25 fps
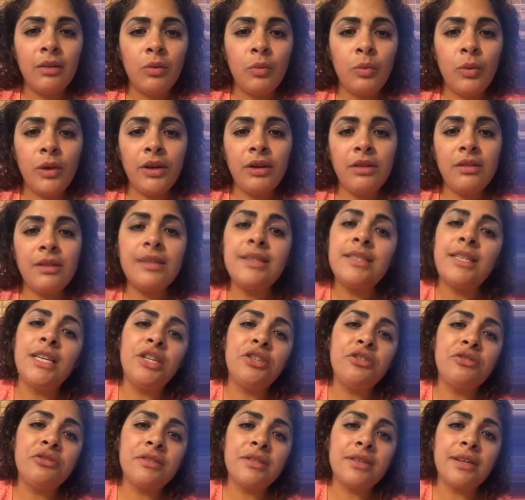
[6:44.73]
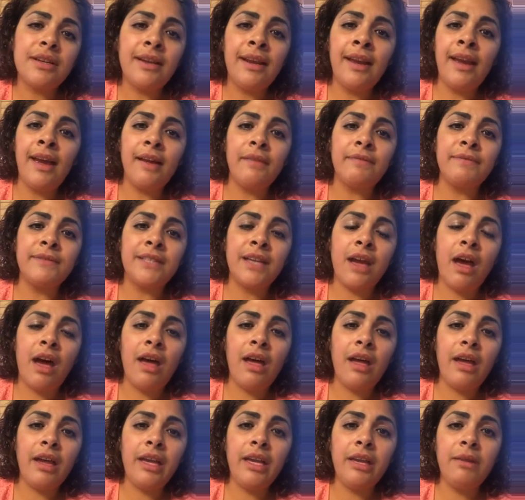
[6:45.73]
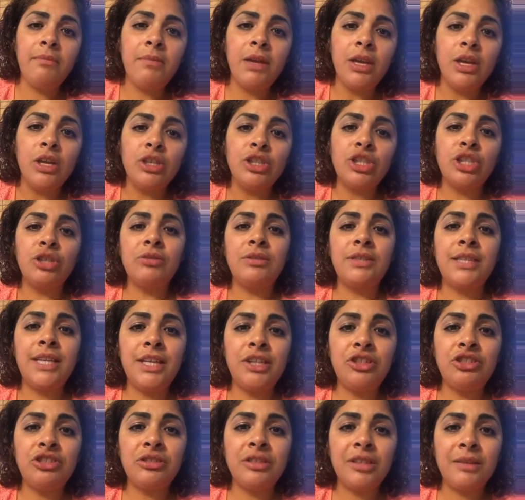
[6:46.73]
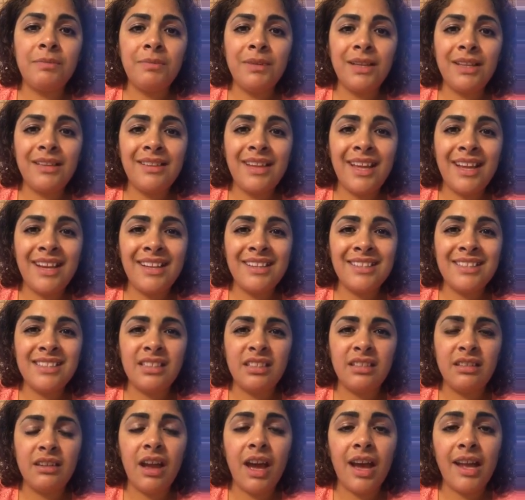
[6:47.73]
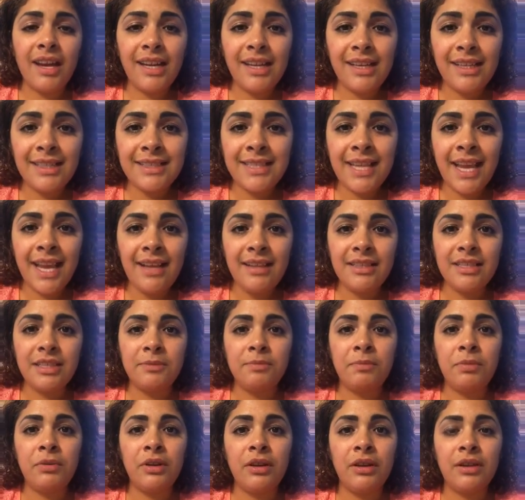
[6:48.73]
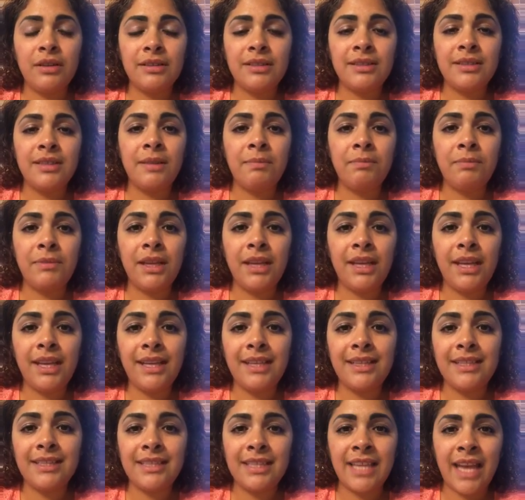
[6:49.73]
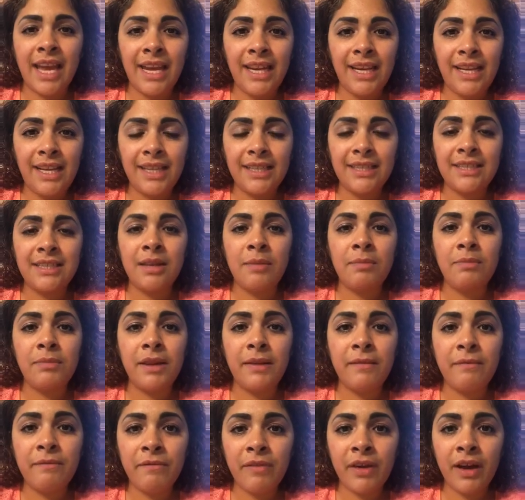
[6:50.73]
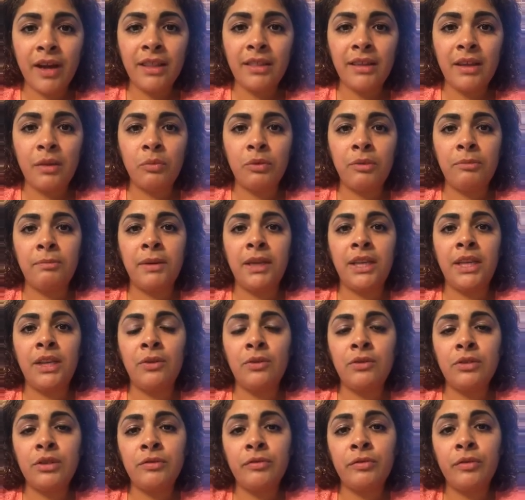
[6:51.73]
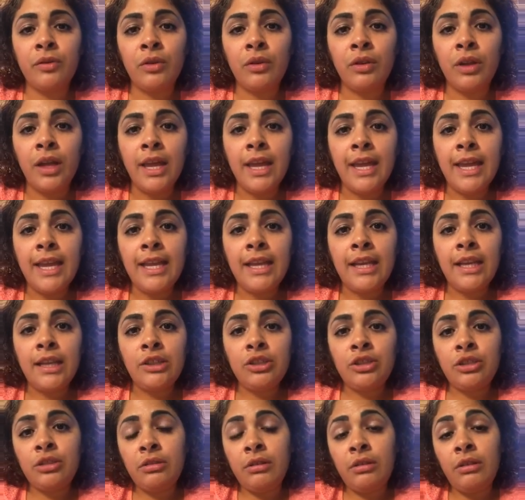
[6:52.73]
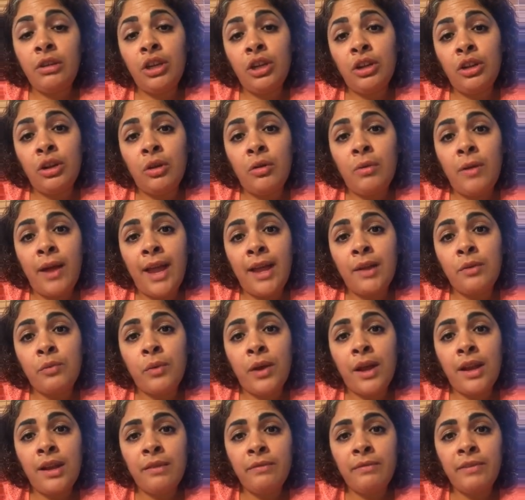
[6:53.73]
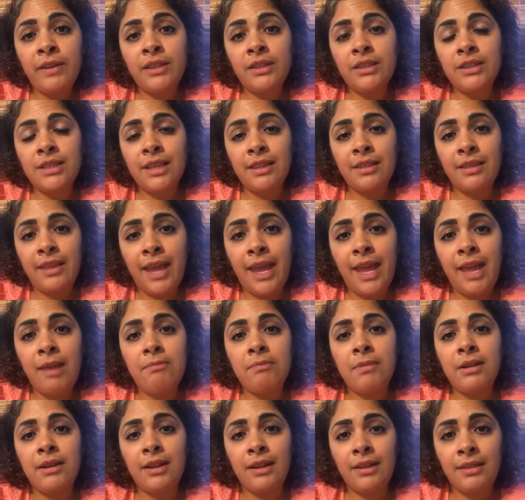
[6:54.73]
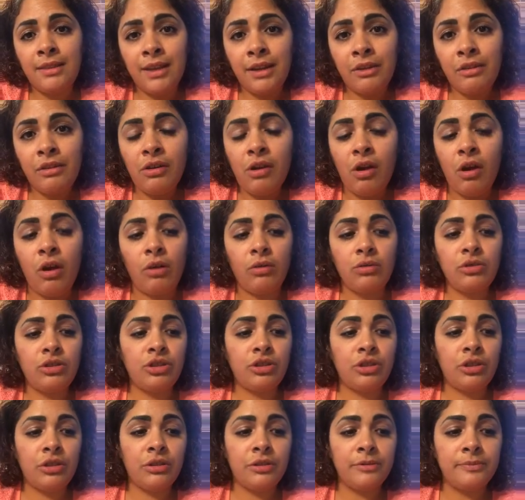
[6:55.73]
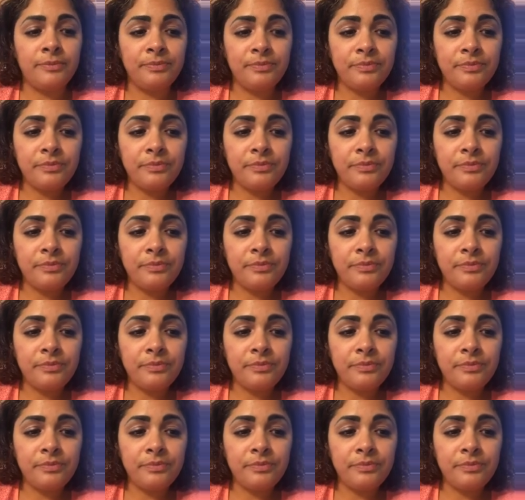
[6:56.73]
when are the teachers going to have time to teach something that is not in a textbook, something exciting, something fun that would be useful, and relevant to them and in their culture?